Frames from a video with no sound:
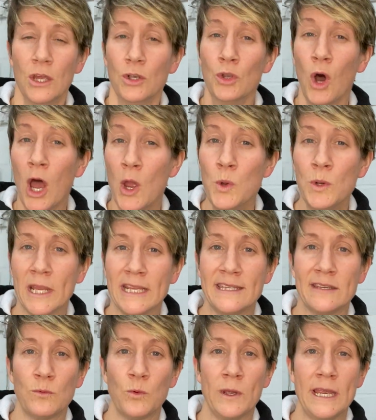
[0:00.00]
Not only
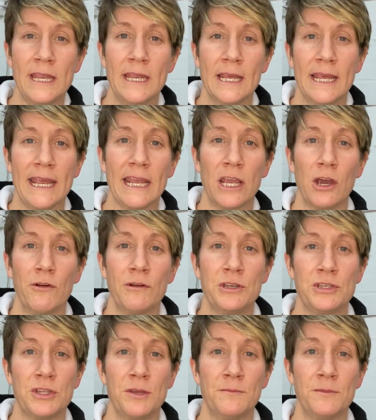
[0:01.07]
did we
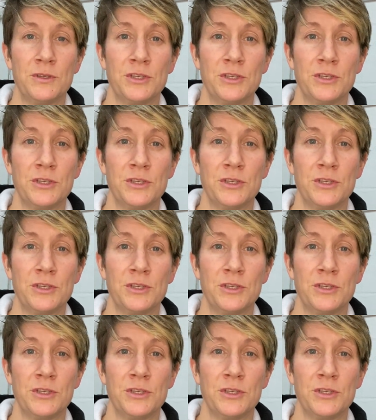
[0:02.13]
encourage them